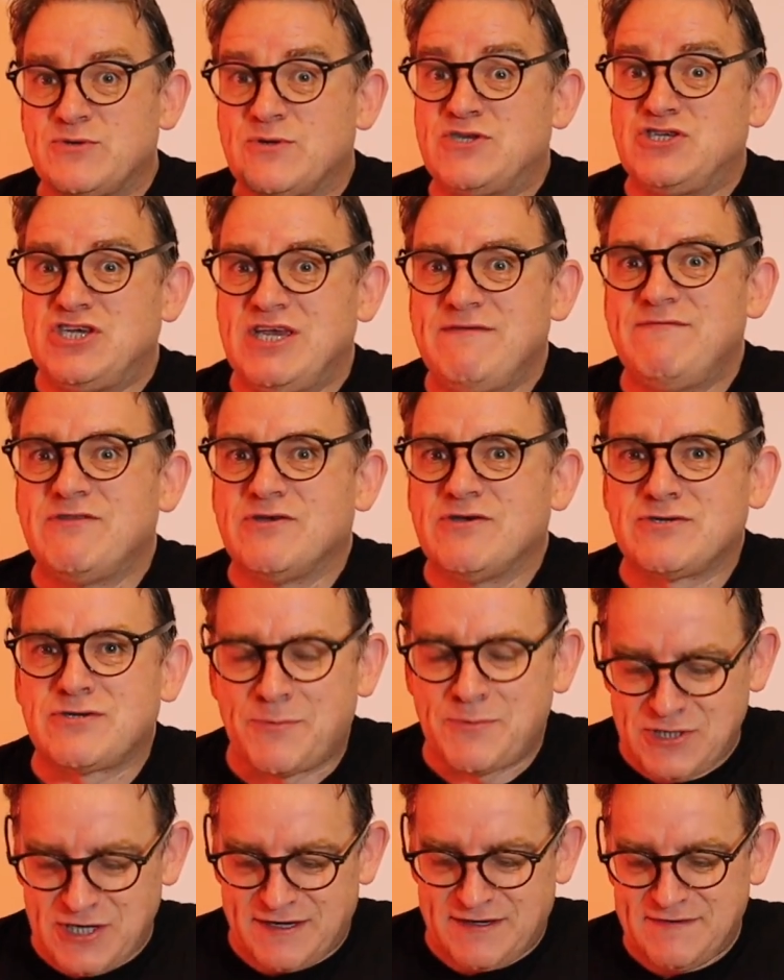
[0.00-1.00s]
So achieving those
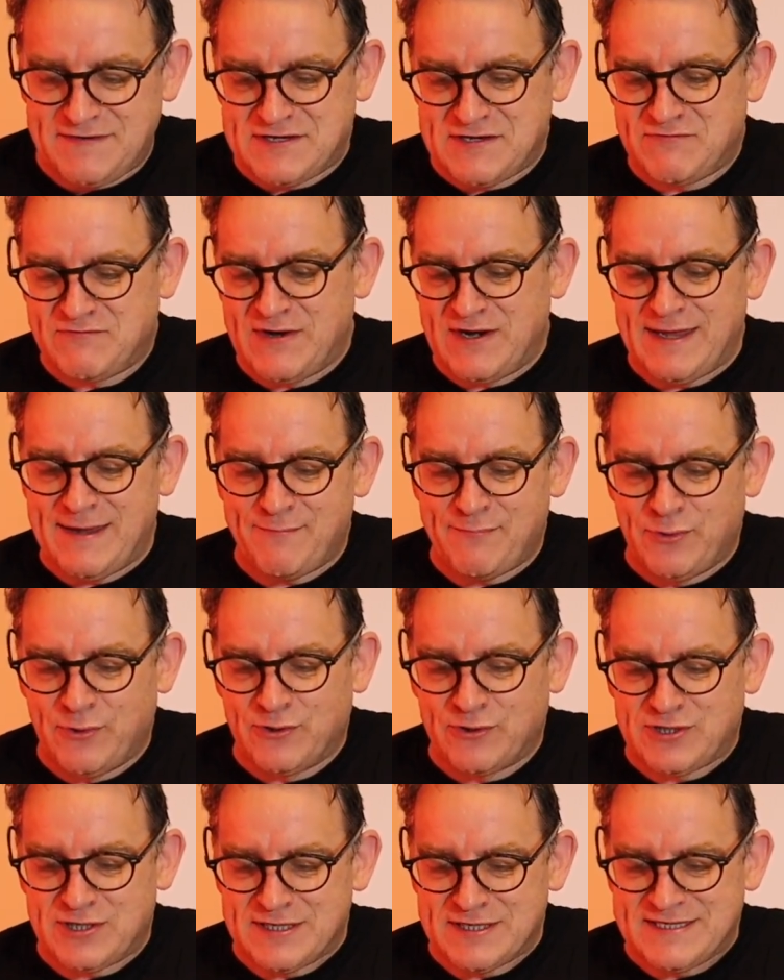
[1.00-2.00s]
objectives is really
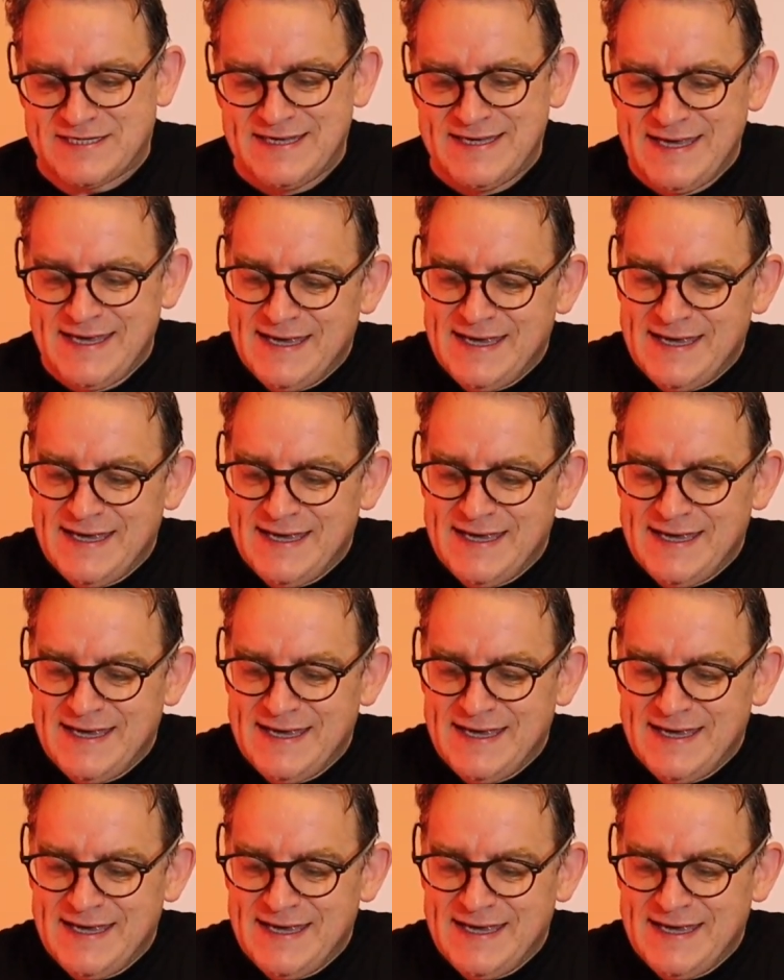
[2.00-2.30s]
important.